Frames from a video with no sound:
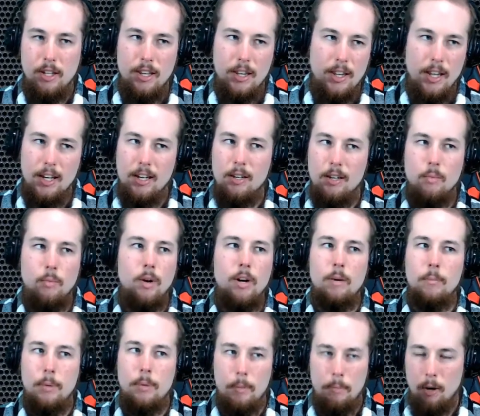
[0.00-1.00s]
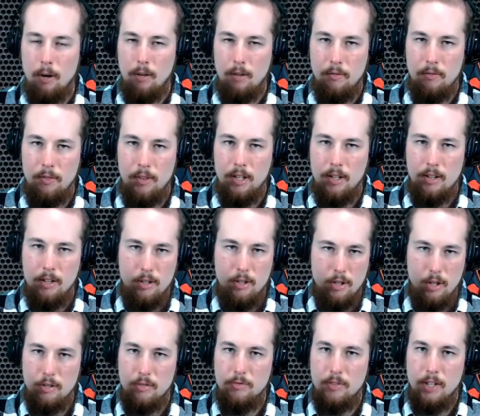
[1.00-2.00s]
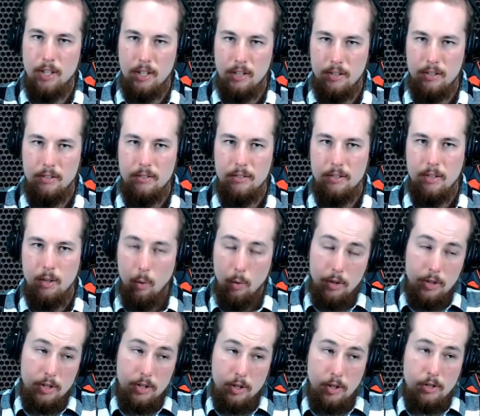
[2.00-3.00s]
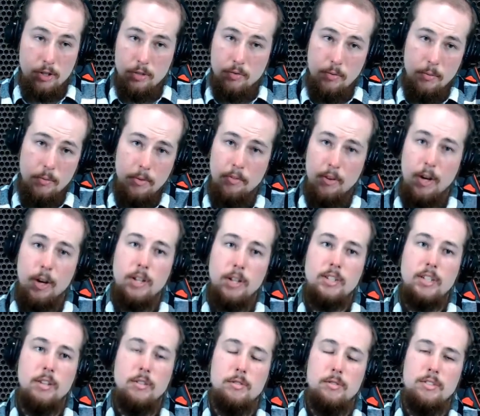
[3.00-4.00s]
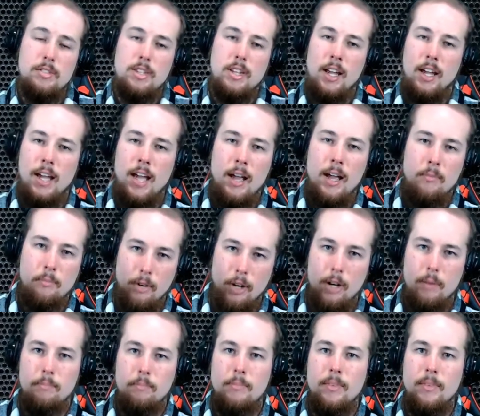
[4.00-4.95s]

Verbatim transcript: that they didn't want to be part of the, the Church of England or the churches from the various countries that they came from.